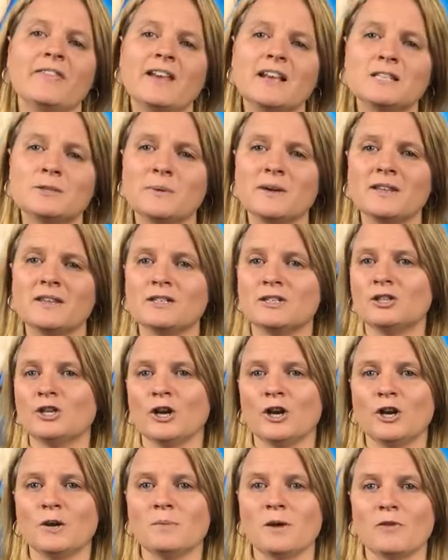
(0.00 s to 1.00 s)
And that's where the
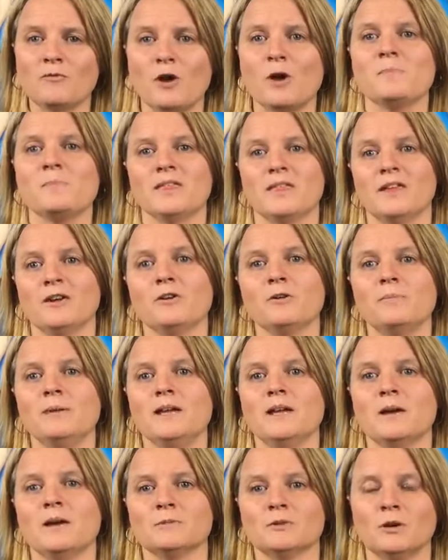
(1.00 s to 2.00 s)
term
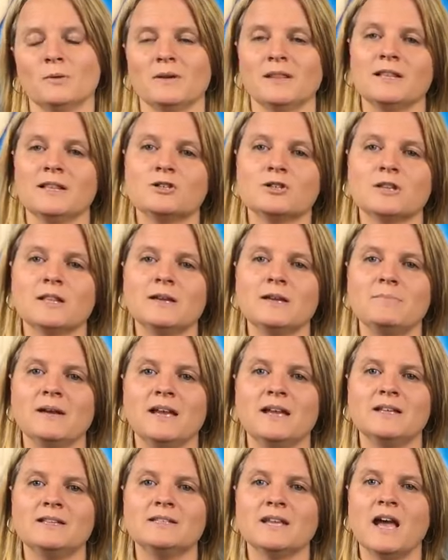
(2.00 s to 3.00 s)
aromatherapy comes from. It literally
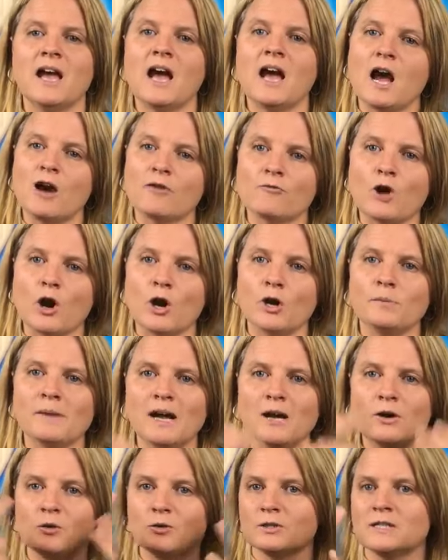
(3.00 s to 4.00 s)
means
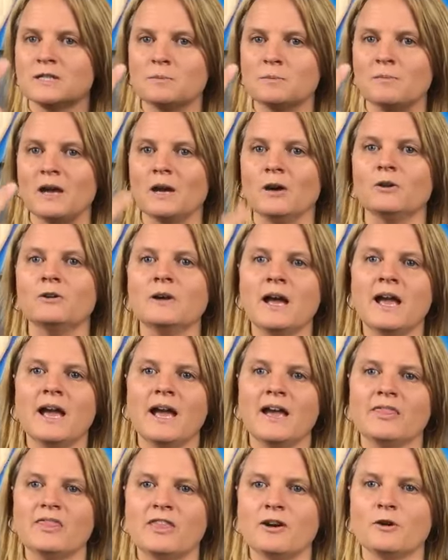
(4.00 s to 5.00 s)
aroma or smell
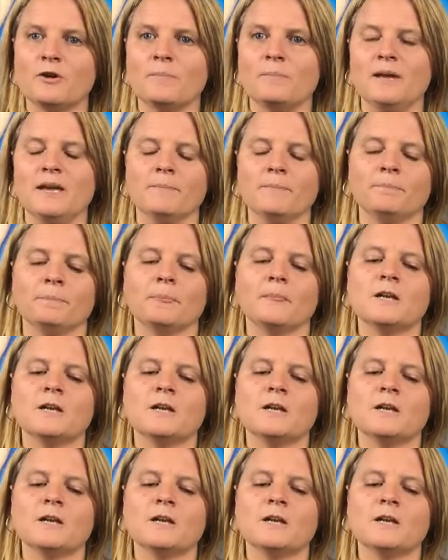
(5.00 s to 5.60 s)
and therapy.